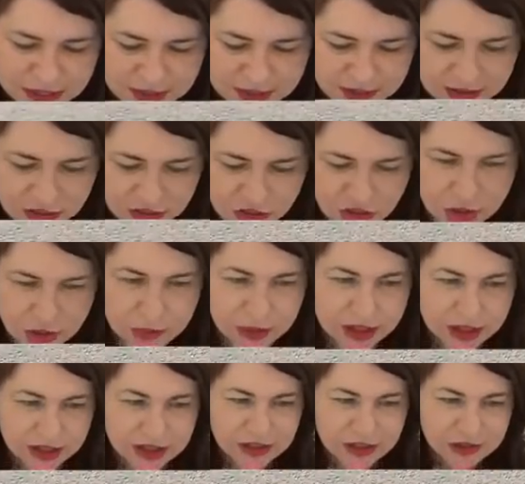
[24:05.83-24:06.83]
there that show it,
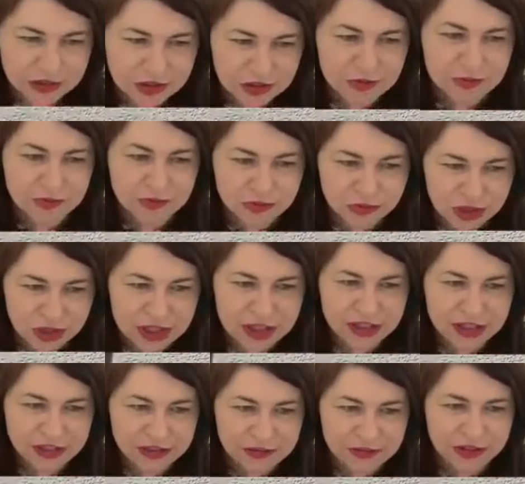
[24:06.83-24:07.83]
and it looks
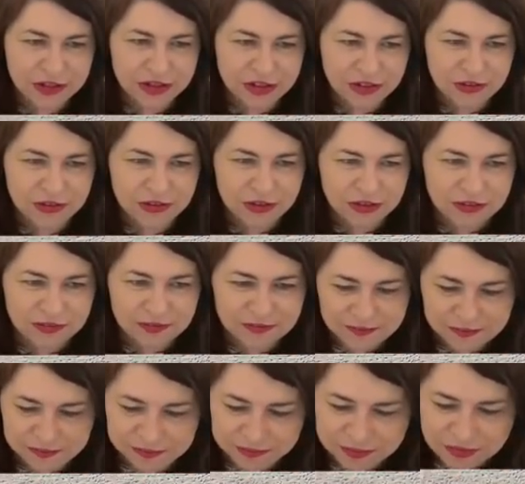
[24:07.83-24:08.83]
really, really good.
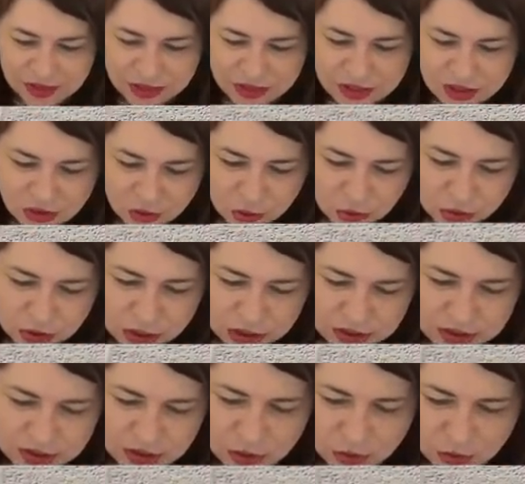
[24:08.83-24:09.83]
It's an,
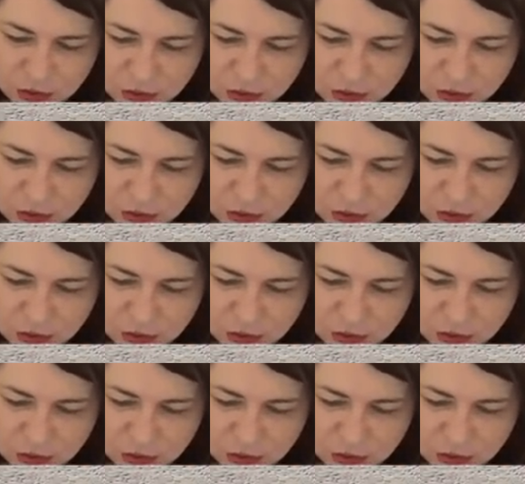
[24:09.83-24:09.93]
it's an